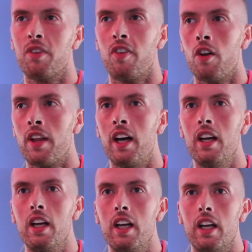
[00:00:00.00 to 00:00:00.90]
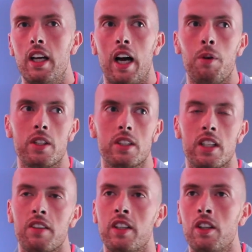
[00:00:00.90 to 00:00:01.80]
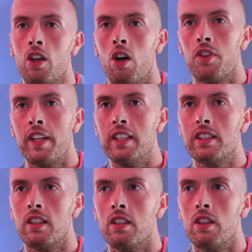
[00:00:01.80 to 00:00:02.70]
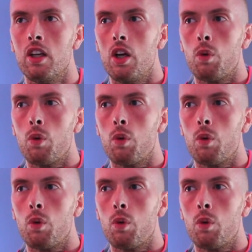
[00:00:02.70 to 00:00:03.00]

Before that, I was living in the northeast and